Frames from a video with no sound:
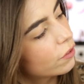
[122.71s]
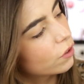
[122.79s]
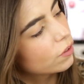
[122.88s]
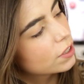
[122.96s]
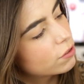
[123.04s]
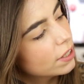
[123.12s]
you've
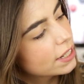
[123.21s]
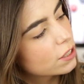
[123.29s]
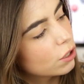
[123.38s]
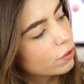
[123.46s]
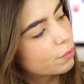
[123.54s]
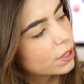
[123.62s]
got this really
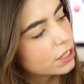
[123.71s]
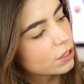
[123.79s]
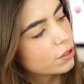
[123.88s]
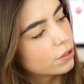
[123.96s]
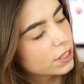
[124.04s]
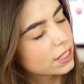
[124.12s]
soft
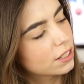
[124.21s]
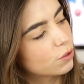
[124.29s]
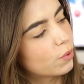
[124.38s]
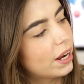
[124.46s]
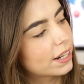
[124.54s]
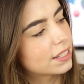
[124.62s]
bristles it's
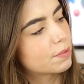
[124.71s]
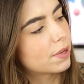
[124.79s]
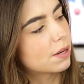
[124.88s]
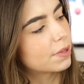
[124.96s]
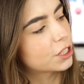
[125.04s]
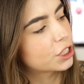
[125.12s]
still wet because it's
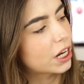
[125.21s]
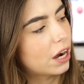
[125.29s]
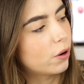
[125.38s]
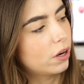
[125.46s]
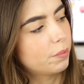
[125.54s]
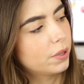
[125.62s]
been in my
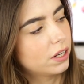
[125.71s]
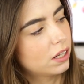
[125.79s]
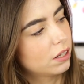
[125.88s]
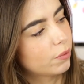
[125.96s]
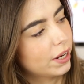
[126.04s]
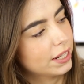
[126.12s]
shower
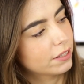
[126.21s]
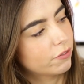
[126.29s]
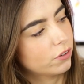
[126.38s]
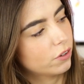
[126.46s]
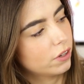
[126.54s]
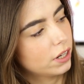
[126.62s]
but wait
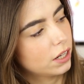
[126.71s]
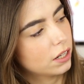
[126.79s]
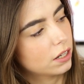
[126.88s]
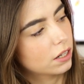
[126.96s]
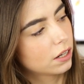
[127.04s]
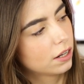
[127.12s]
for
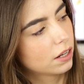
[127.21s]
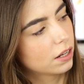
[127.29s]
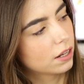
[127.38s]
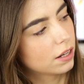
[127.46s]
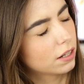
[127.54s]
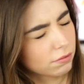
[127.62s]
it
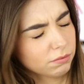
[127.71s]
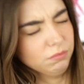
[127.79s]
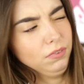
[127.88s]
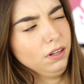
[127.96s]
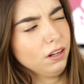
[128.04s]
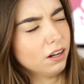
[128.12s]

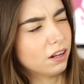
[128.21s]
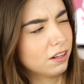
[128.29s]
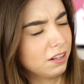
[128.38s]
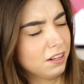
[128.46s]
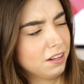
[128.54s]
ugh